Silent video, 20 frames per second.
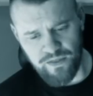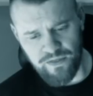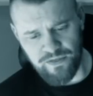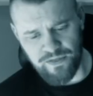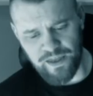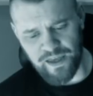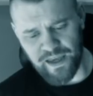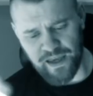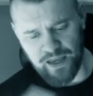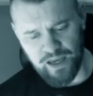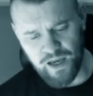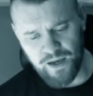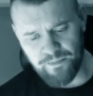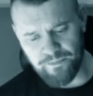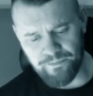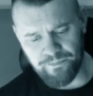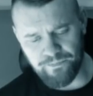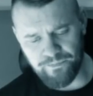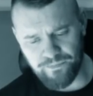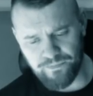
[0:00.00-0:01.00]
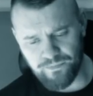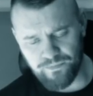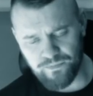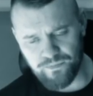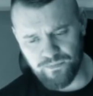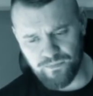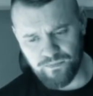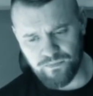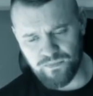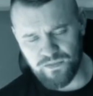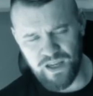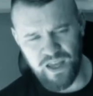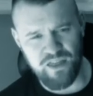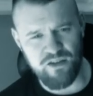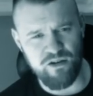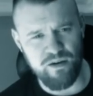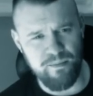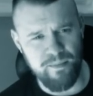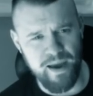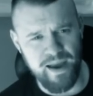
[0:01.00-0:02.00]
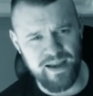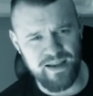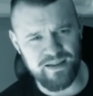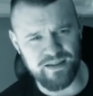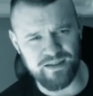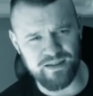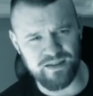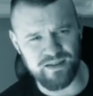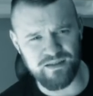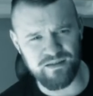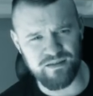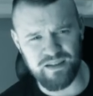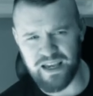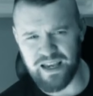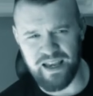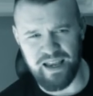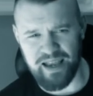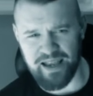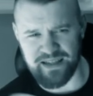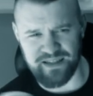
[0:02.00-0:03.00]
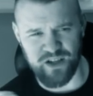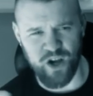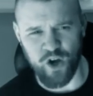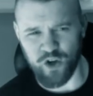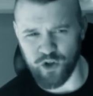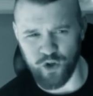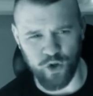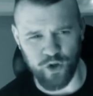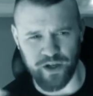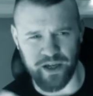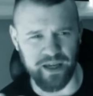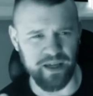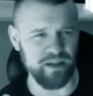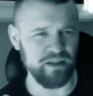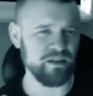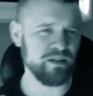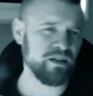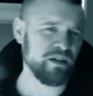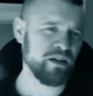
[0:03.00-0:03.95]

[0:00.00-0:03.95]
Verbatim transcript: the um, yeah, the remains, it, it's odd looking,